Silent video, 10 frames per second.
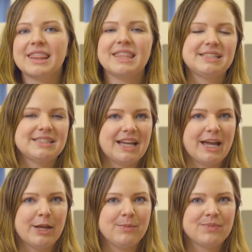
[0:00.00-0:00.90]
This
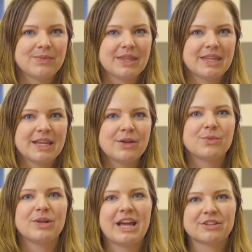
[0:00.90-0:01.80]
time,
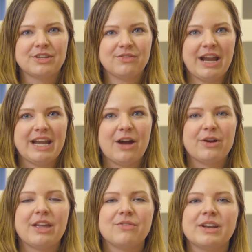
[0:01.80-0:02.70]
we'll actually find
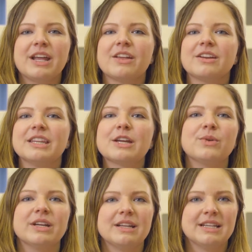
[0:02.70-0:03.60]
out if another
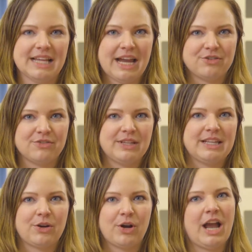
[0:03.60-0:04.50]
liquid is
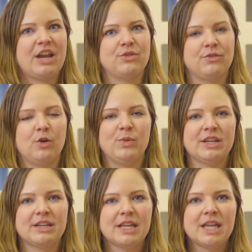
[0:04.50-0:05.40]
hydrophilic or
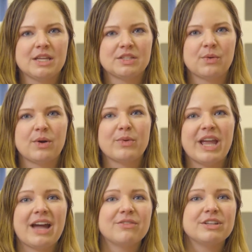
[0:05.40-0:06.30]
hydrophobic. So what we have